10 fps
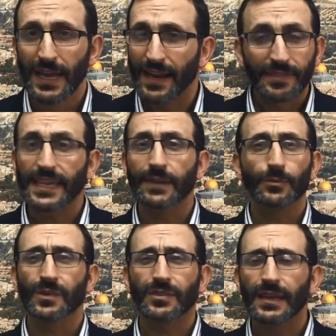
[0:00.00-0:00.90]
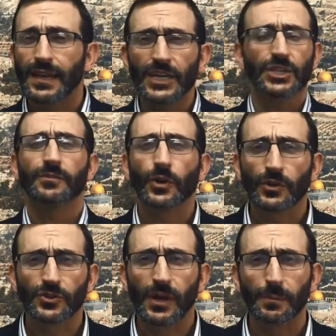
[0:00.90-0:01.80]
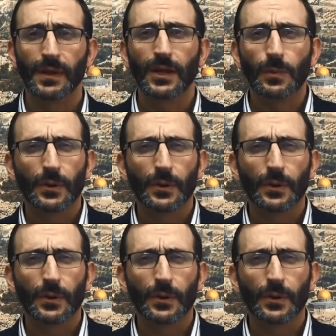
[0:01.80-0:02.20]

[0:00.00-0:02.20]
And I think even with the election of Donald Trump,